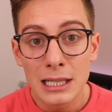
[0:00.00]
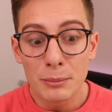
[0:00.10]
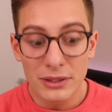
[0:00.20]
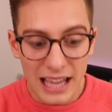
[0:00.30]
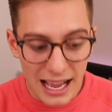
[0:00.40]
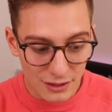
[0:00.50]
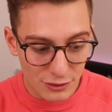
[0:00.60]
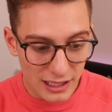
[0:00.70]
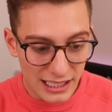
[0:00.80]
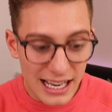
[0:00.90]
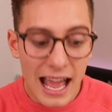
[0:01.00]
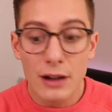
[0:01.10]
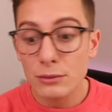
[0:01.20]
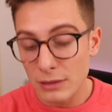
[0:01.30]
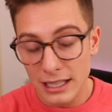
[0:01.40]
But thankfully
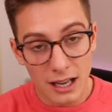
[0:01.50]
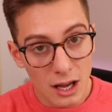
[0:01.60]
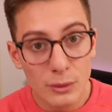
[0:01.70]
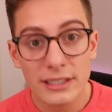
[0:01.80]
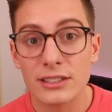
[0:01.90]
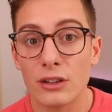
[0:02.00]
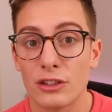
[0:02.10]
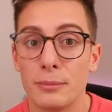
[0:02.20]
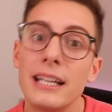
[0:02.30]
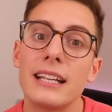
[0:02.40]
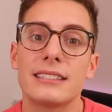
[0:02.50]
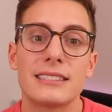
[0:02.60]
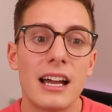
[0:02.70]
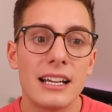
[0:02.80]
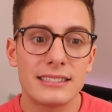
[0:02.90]
now, along with social media
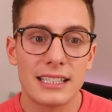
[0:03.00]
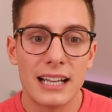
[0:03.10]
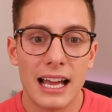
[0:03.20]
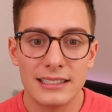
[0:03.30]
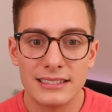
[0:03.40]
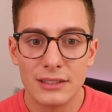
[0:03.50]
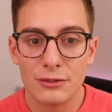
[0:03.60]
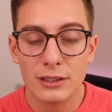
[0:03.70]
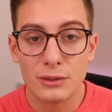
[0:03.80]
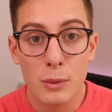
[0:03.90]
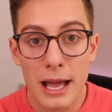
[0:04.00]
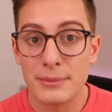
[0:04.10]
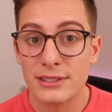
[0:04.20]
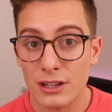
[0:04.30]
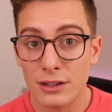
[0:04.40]
sites and different
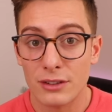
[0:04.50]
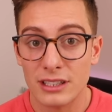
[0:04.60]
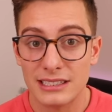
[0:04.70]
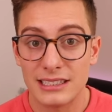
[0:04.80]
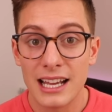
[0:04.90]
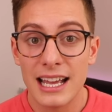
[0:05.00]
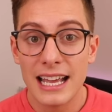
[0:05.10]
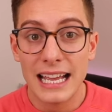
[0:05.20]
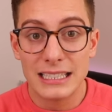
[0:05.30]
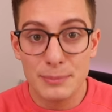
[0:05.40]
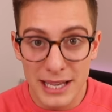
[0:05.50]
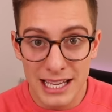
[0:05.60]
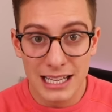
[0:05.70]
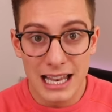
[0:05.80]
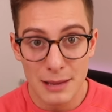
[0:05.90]
web servers, it's
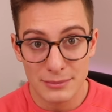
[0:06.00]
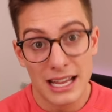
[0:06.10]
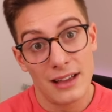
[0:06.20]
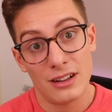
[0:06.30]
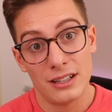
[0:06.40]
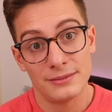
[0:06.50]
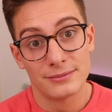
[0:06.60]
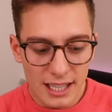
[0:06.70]
being clamped down on.